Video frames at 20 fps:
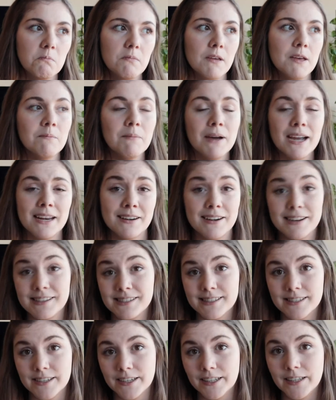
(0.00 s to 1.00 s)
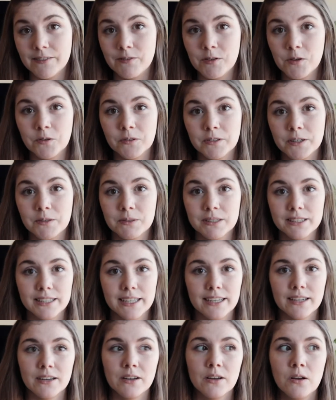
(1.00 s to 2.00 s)
it might not necessarily. If you only want
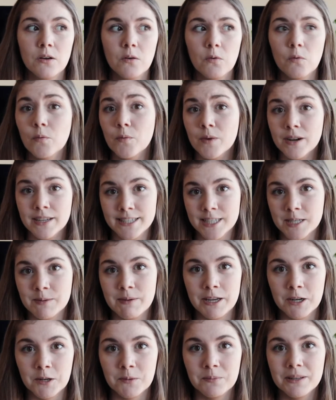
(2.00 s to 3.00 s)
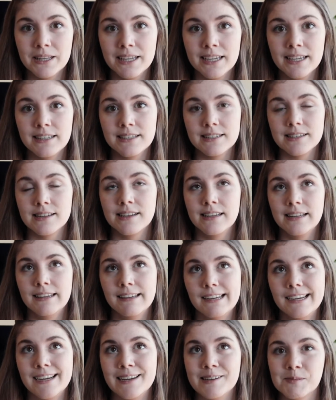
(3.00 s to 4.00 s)
like one tomato plant,
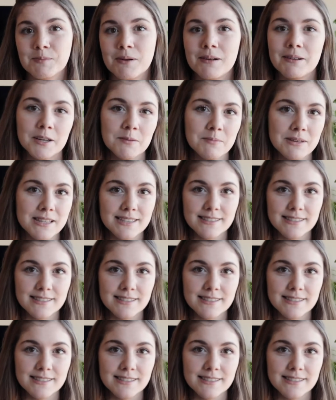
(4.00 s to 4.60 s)
it's probably gonna be the